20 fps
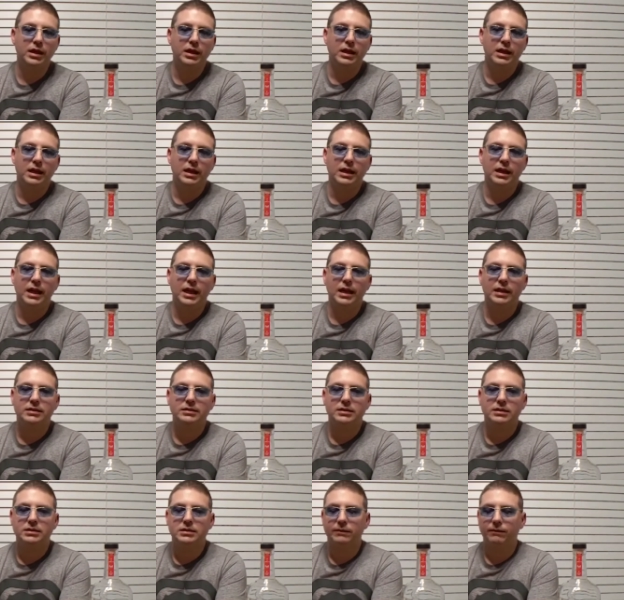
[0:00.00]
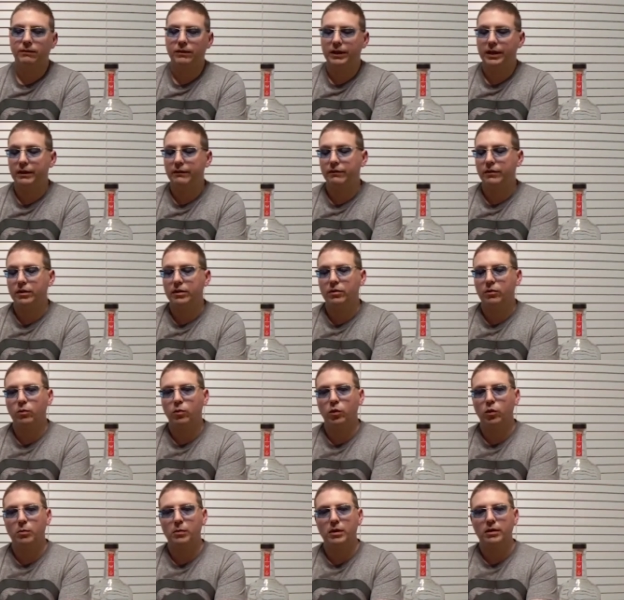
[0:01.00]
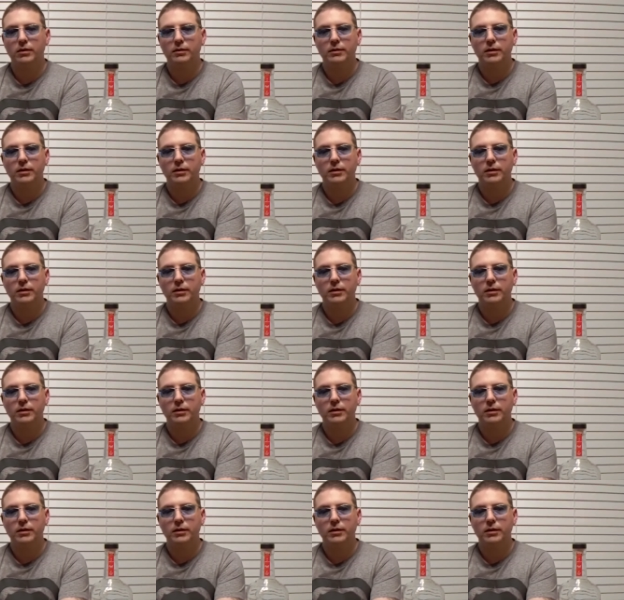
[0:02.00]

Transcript: and enhanced its flavor and aroma,